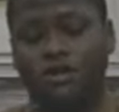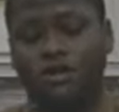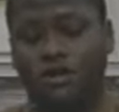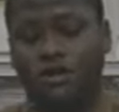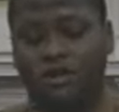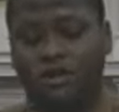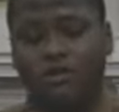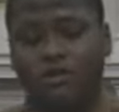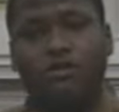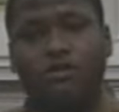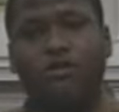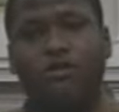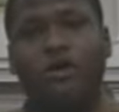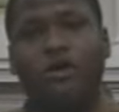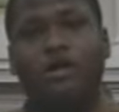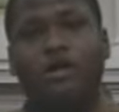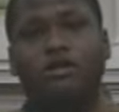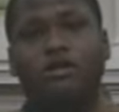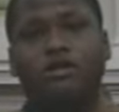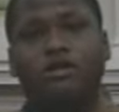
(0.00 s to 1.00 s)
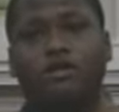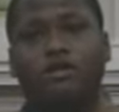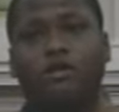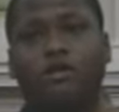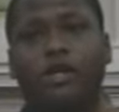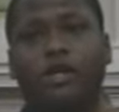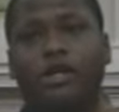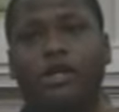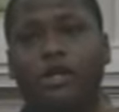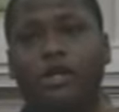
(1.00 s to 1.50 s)
should support
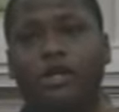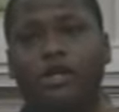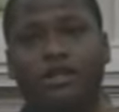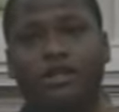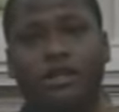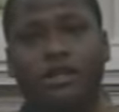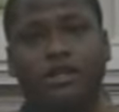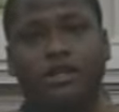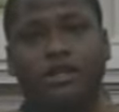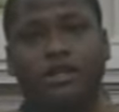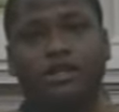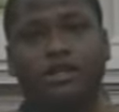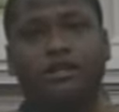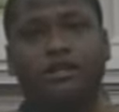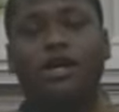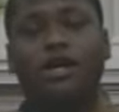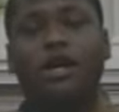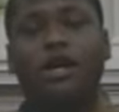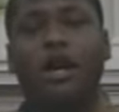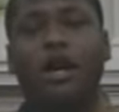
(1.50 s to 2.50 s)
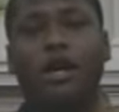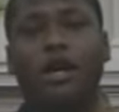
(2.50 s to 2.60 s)
showing the younger citizens